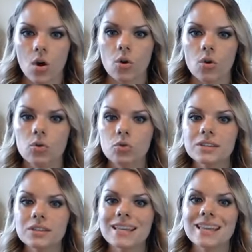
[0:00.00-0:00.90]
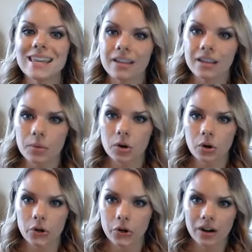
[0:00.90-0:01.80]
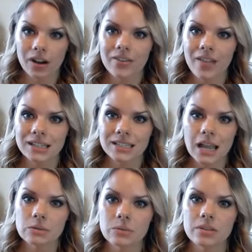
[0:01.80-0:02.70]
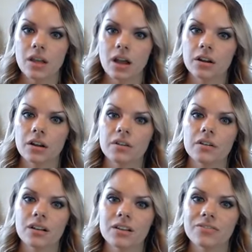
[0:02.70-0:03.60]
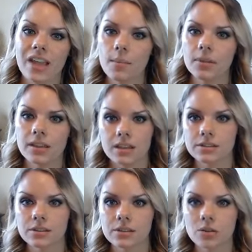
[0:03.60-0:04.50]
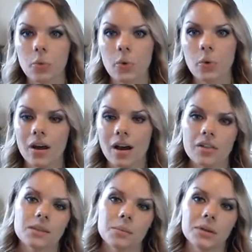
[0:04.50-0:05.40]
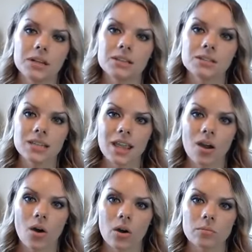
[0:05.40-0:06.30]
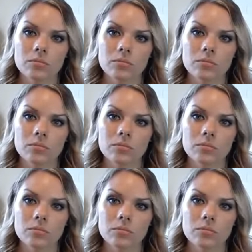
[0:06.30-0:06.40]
Who's the income earner? A lot of times with younger families, somebody is staying home.